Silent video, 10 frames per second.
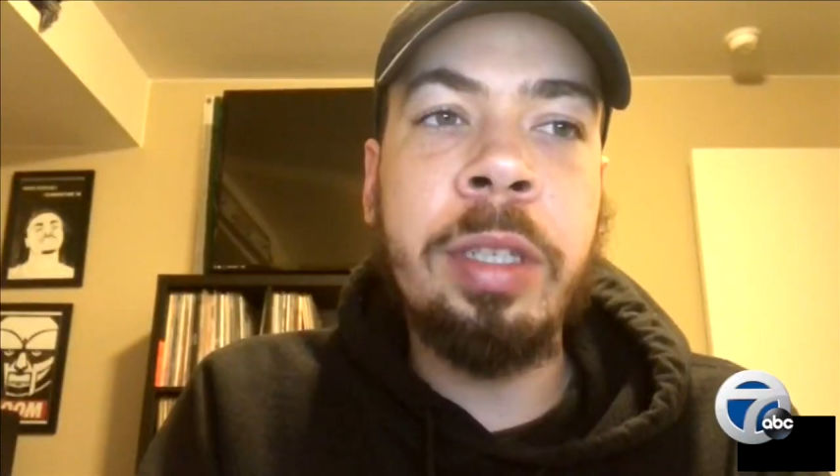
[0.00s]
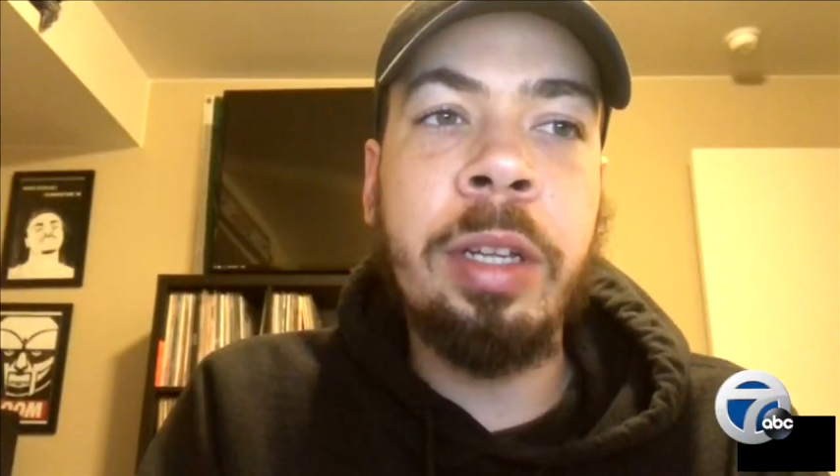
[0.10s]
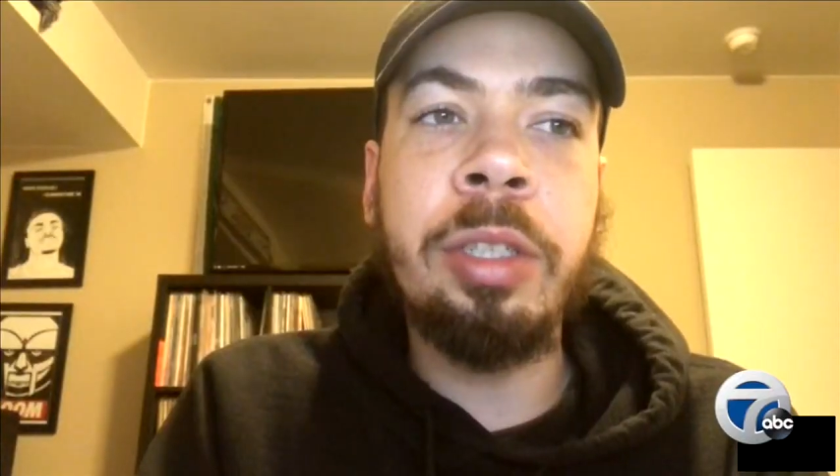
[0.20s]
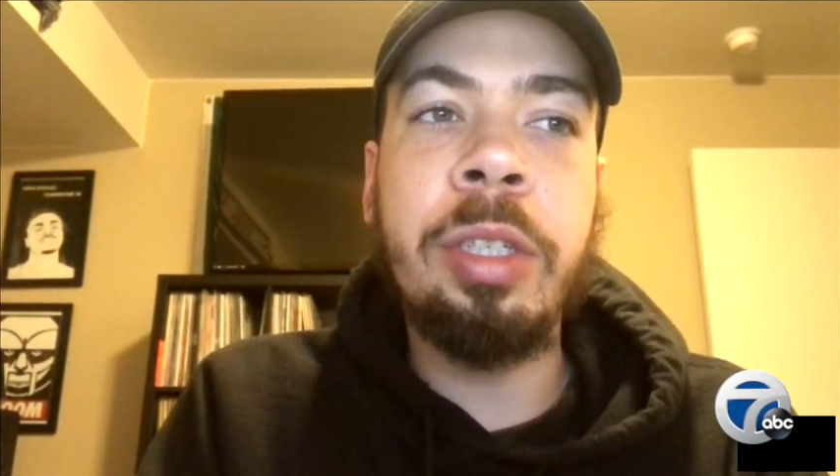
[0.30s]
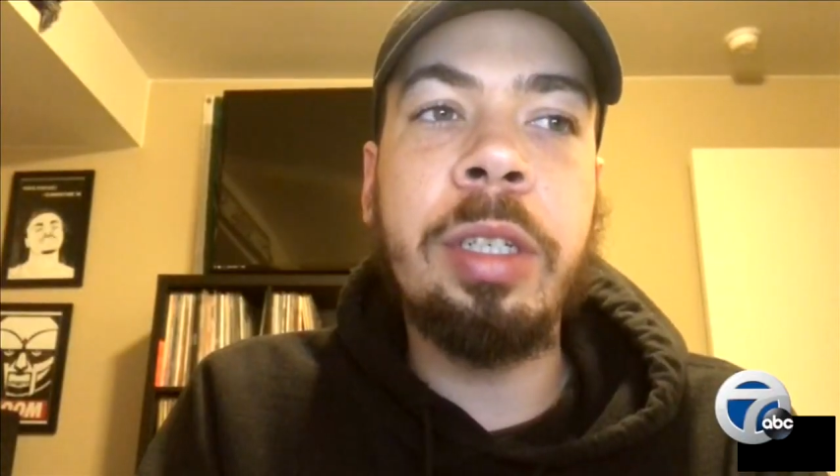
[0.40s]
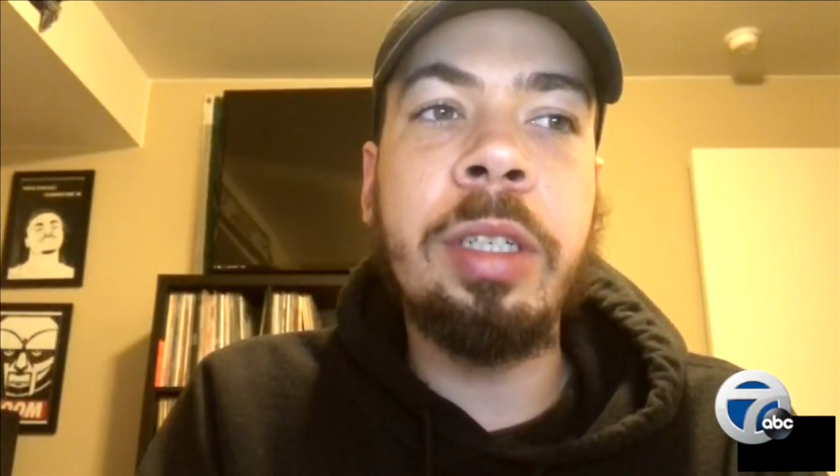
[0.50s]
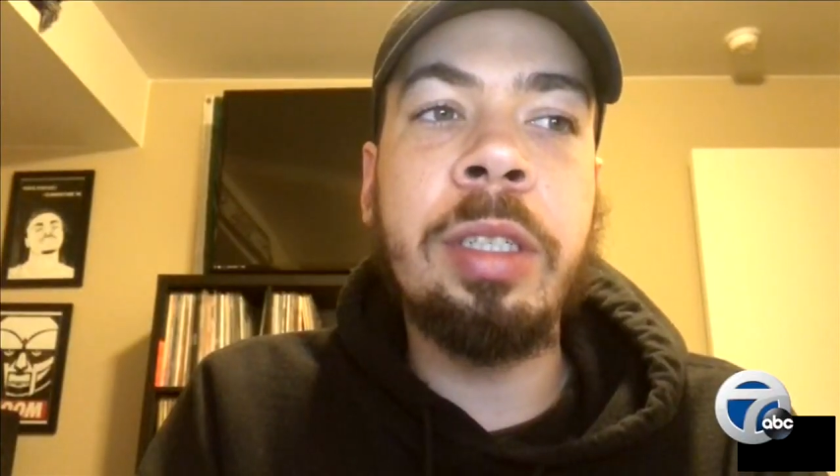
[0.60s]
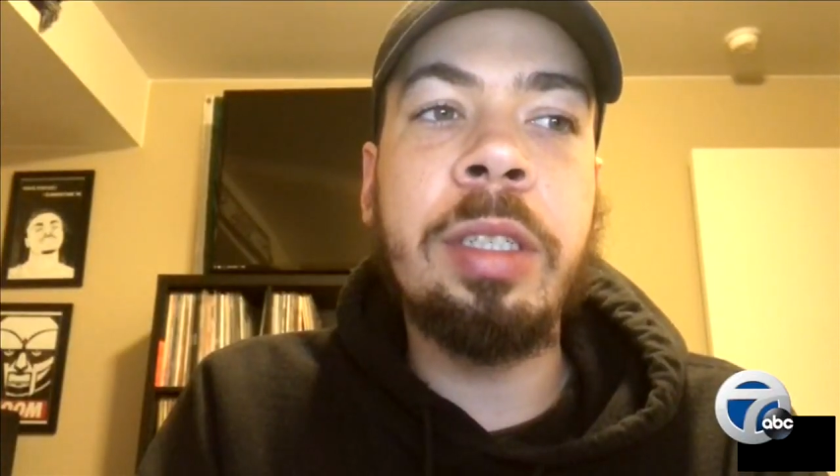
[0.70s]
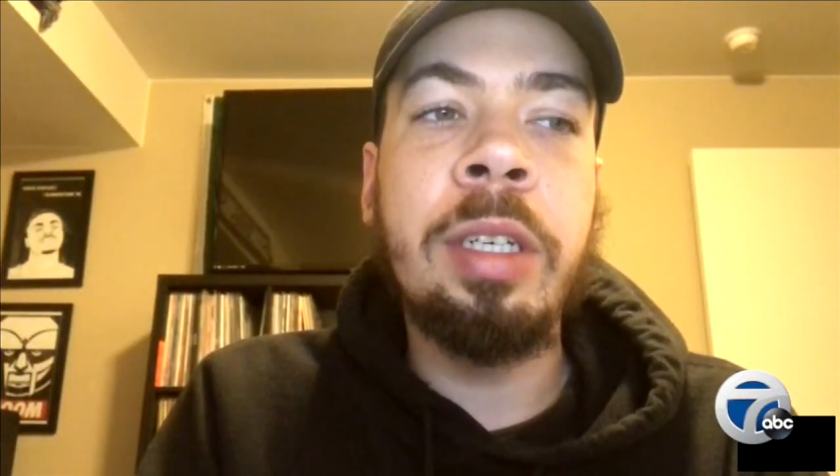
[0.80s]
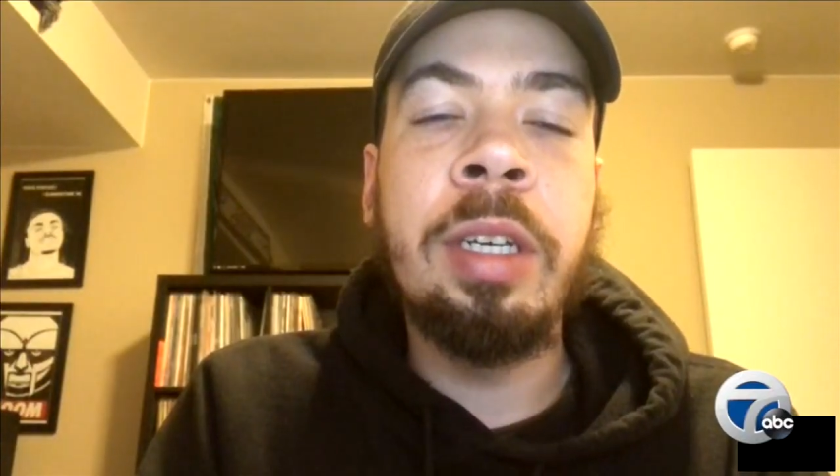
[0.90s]
intelligent.
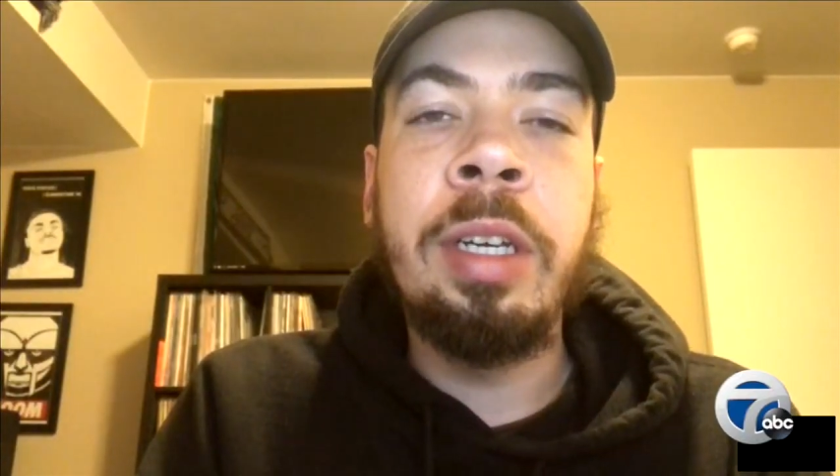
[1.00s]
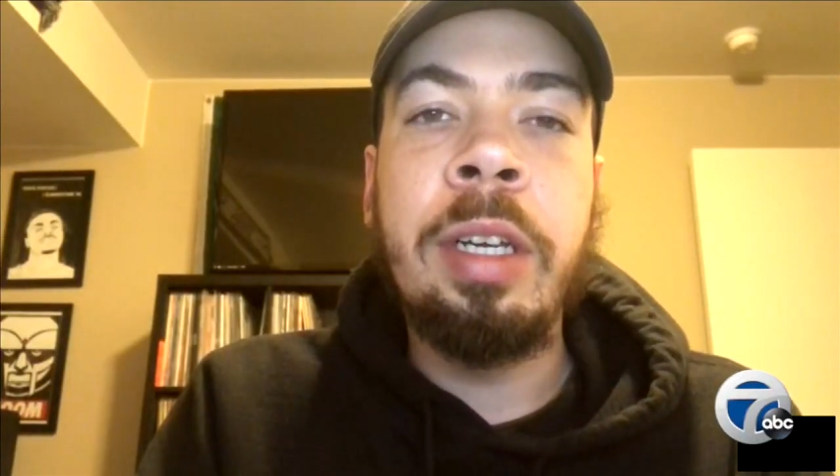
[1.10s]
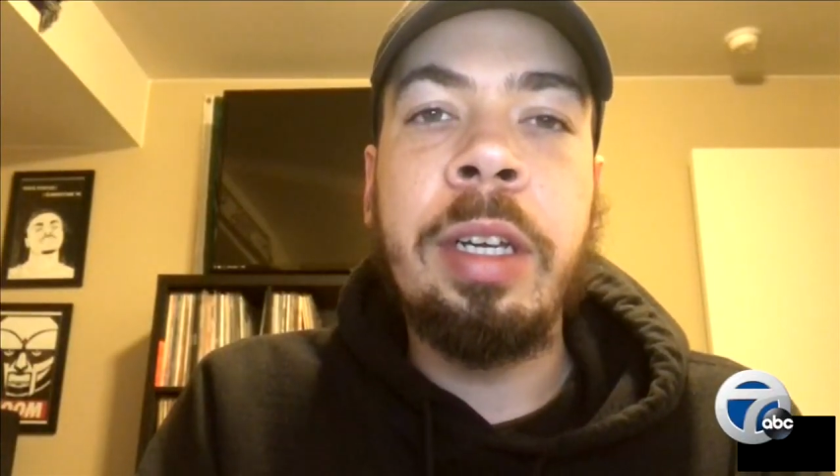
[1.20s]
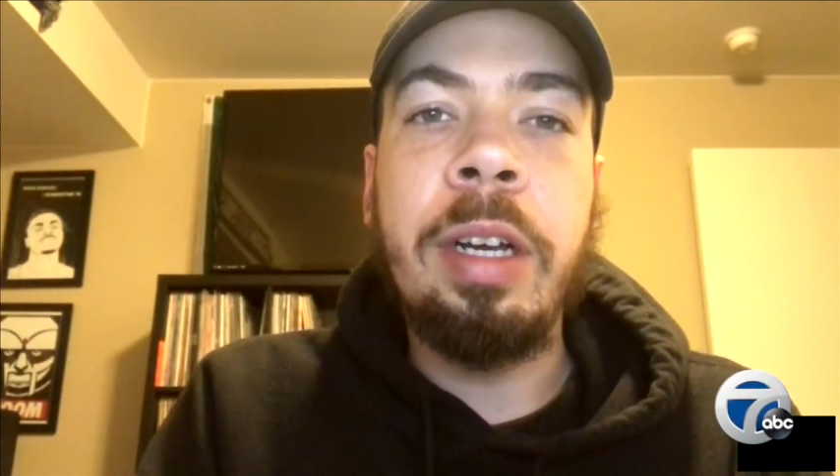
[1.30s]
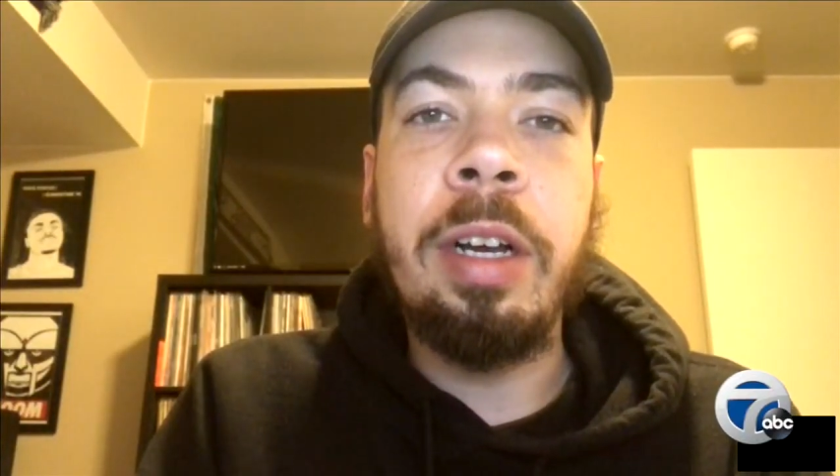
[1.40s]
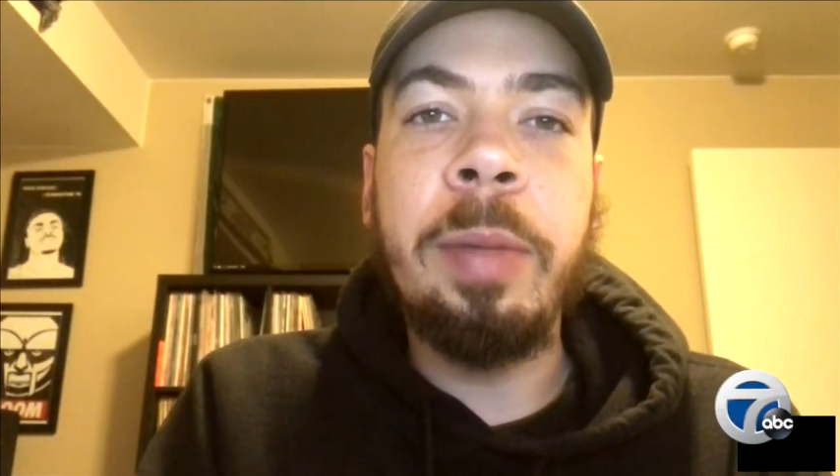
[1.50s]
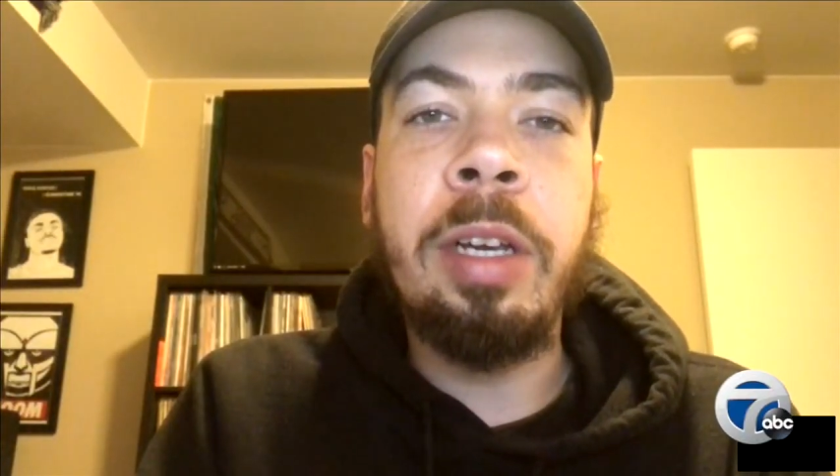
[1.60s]
He's um,